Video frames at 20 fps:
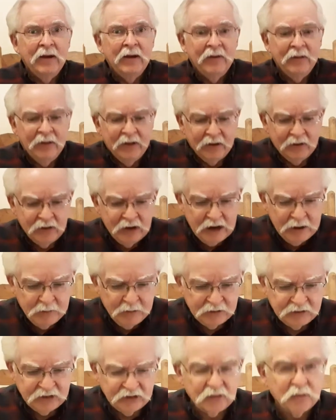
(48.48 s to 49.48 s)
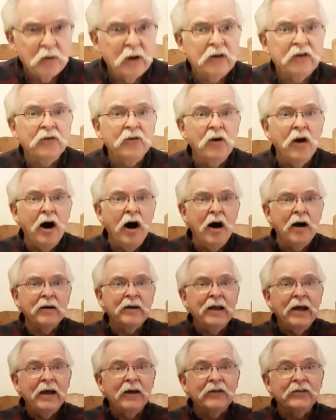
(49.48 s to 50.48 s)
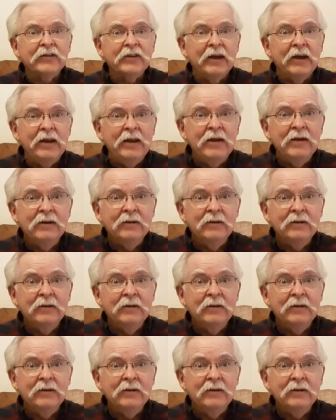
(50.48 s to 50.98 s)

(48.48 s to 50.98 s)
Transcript: And Grandma says, what's wrong, Nelson?